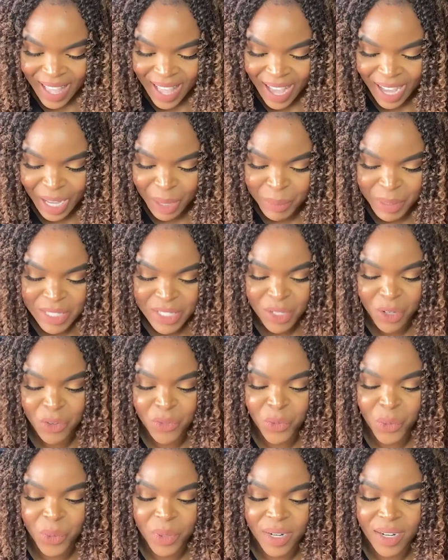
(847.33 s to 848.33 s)
And so
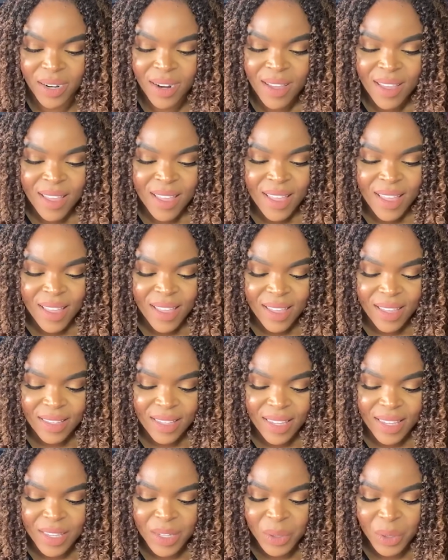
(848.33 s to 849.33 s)
for,
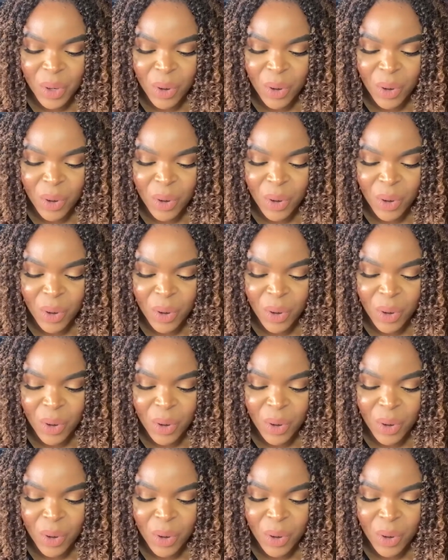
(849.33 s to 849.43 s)
again,